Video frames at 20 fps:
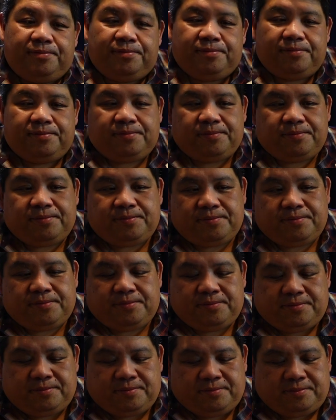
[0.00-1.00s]

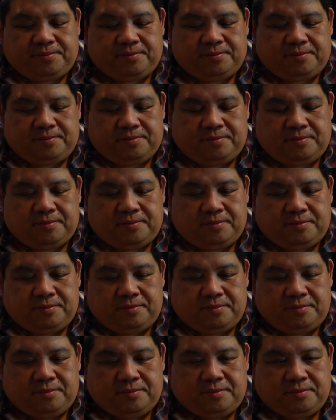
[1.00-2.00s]

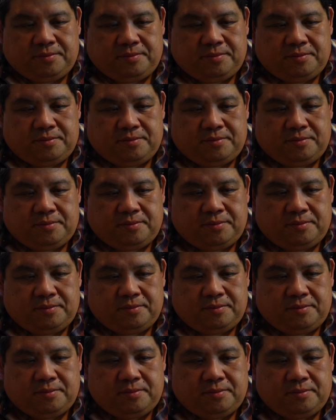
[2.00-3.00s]

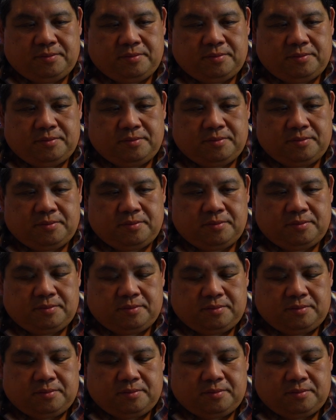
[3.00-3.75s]
(no one is talking)